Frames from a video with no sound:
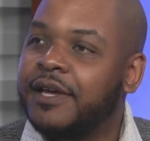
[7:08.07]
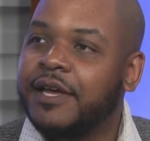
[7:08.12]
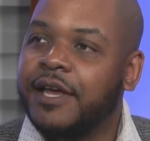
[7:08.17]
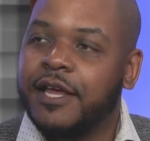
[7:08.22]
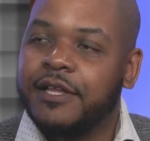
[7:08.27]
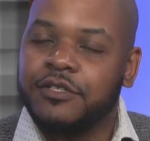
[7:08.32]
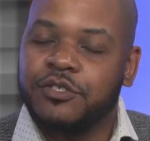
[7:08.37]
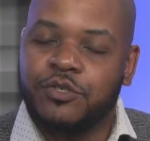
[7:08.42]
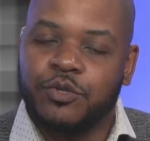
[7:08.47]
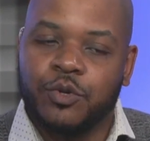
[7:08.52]

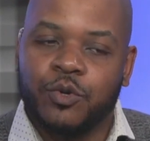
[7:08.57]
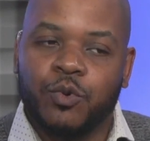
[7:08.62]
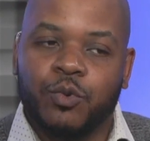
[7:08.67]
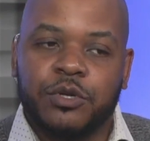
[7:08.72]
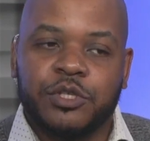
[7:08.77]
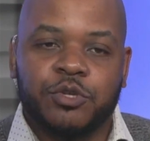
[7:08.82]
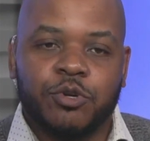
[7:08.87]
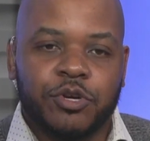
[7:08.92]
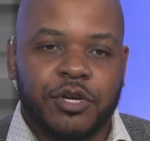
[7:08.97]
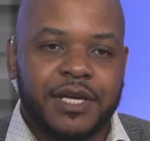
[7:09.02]
and so we're
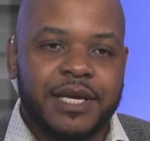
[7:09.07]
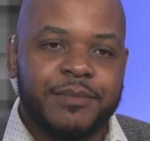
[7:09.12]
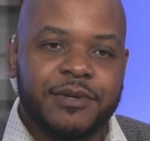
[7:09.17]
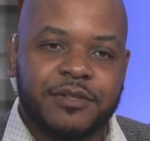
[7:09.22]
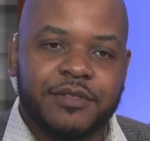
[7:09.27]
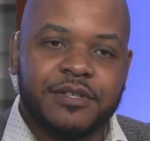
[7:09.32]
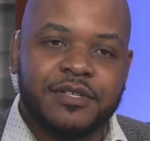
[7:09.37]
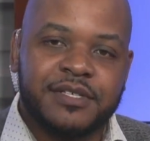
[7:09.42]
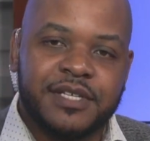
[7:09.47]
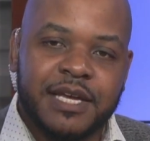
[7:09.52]
talking
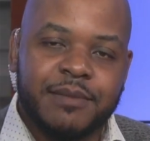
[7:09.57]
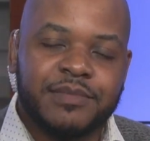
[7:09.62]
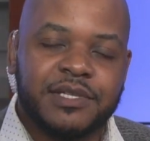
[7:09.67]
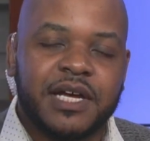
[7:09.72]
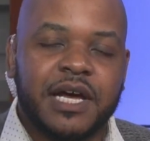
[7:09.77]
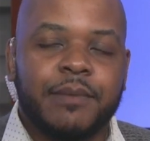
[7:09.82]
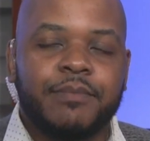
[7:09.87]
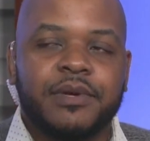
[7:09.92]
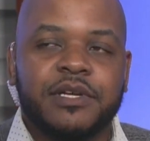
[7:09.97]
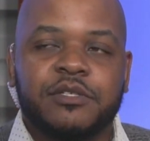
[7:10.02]
about the same
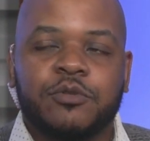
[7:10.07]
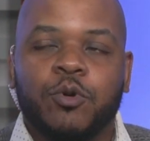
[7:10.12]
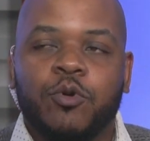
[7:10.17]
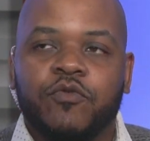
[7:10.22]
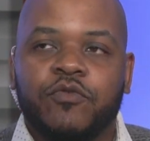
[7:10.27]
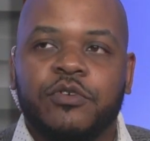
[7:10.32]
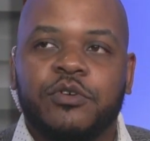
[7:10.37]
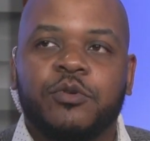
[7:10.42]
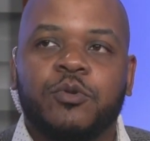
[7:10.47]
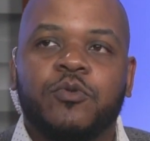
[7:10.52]
topics
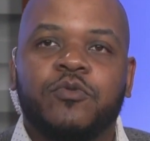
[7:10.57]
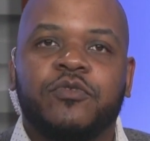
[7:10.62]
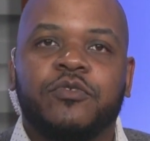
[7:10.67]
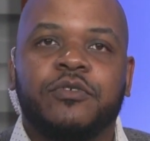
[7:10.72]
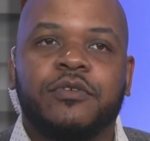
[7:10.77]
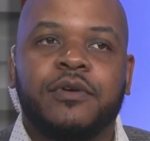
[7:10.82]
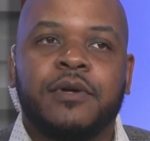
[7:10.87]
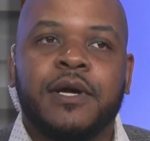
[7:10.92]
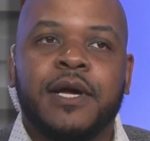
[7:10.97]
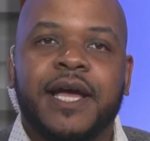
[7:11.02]
over and
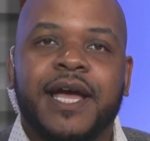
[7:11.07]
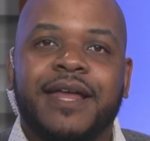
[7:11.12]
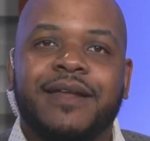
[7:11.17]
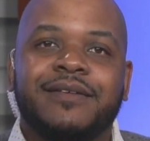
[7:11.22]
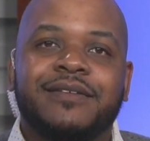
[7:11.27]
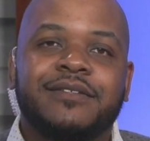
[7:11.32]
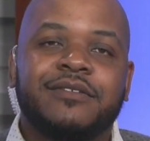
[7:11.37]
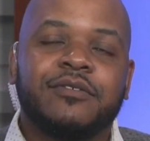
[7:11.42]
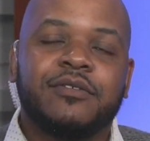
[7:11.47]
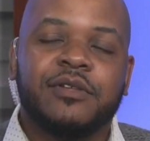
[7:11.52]
over, and
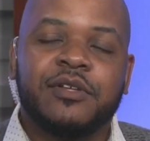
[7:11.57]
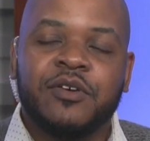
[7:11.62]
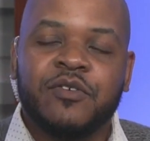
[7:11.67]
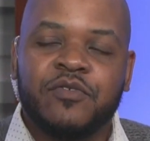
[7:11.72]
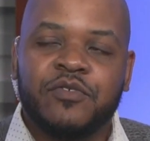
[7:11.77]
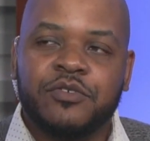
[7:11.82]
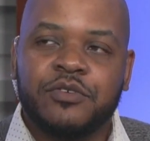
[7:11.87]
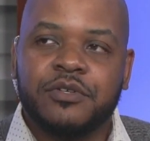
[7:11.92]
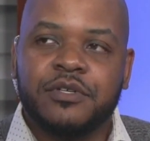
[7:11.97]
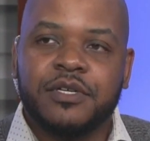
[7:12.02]
it's
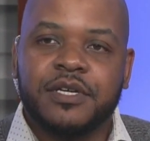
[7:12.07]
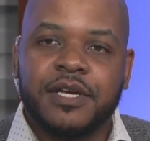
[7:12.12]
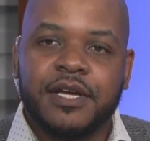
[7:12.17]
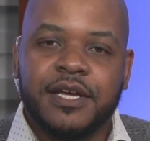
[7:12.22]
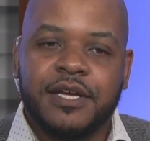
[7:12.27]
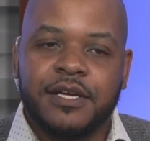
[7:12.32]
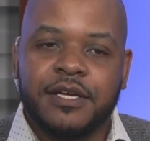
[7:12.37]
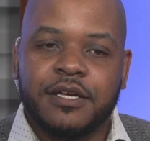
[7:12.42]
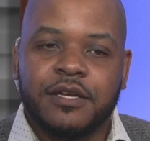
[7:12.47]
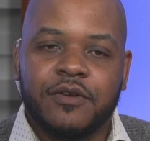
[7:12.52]
delivered
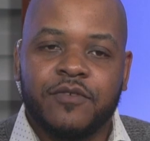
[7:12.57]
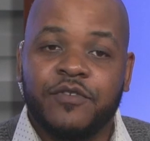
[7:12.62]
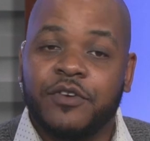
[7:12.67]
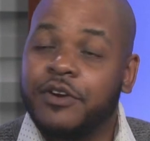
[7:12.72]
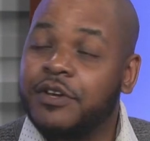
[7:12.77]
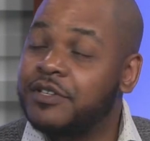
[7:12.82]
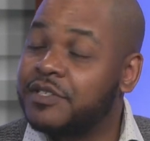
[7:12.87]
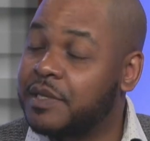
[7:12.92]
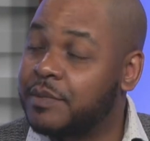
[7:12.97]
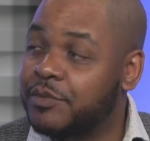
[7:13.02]
in a
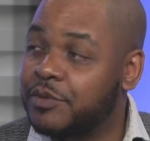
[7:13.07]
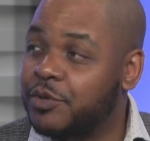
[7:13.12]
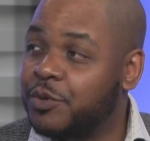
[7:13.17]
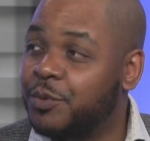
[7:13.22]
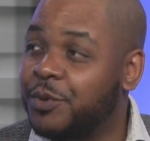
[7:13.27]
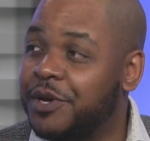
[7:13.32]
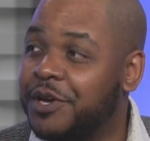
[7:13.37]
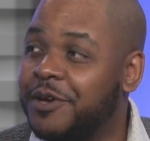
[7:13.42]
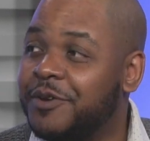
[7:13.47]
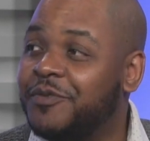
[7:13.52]
very similar
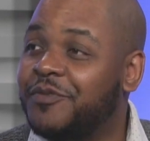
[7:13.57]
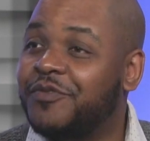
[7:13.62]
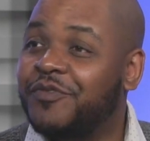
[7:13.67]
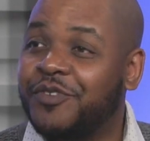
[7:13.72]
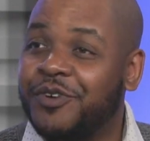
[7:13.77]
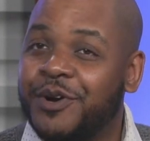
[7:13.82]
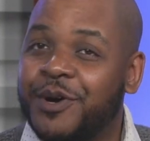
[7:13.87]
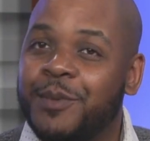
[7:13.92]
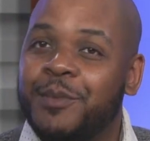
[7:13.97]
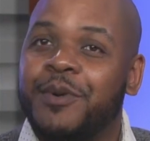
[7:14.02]
way
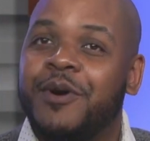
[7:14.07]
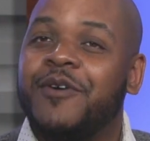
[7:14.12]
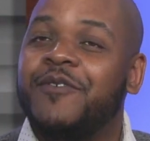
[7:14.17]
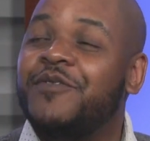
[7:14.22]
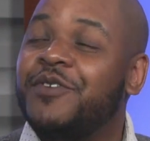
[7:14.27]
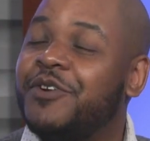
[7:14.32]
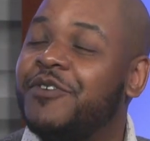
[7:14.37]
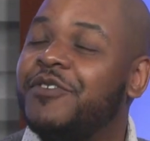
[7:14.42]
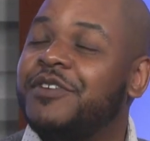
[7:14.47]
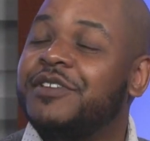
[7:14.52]
from a
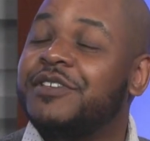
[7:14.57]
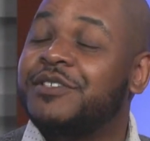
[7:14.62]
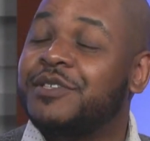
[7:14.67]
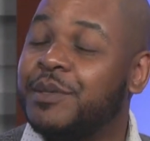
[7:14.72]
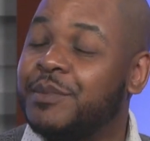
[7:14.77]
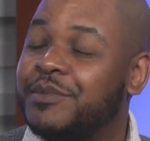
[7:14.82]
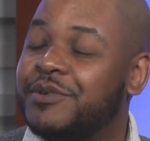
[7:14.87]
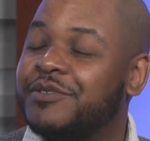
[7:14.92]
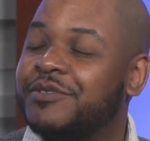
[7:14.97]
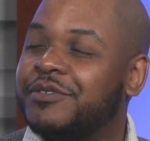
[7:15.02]
very
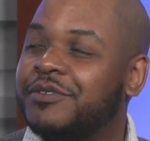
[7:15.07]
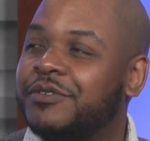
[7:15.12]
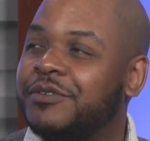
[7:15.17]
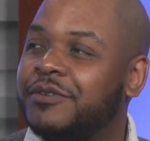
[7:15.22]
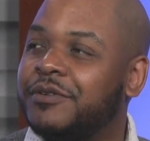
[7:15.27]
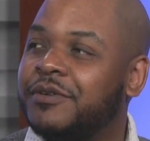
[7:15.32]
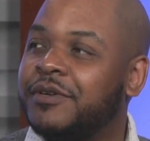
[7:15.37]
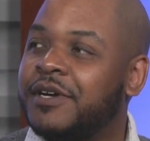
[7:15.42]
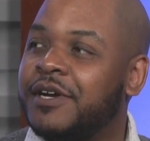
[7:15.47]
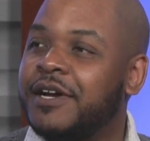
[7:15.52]

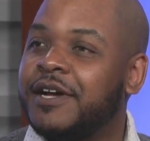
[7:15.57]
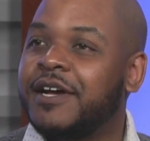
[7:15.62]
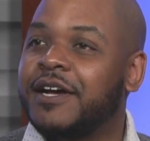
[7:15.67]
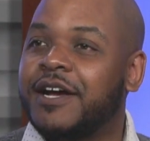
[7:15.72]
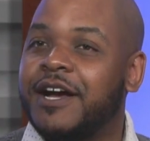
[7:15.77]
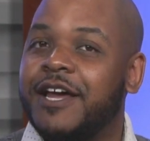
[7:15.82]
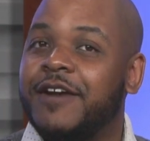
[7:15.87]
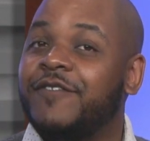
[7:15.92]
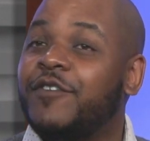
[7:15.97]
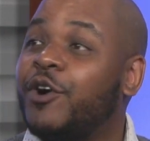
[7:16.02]
similar
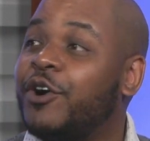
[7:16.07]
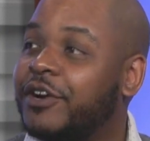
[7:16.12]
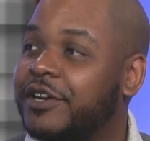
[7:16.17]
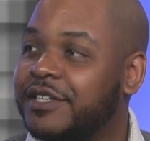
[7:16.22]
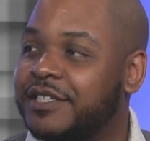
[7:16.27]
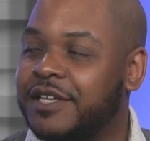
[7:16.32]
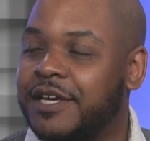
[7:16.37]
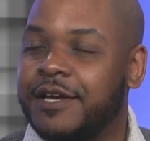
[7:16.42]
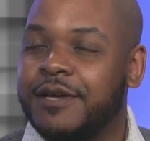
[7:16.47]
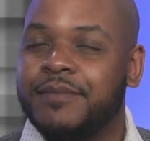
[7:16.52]
kind of
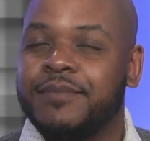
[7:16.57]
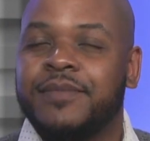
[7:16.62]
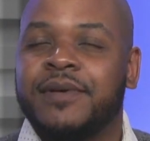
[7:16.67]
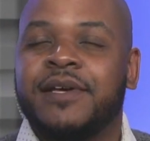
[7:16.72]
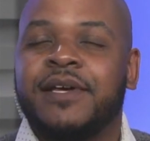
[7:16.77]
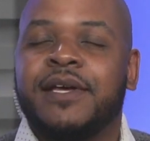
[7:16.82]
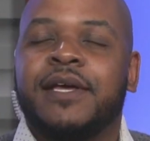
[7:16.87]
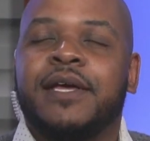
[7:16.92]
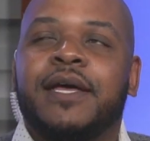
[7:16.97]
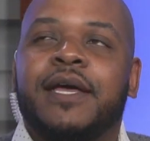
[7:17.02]
archetype. Mm-hmm.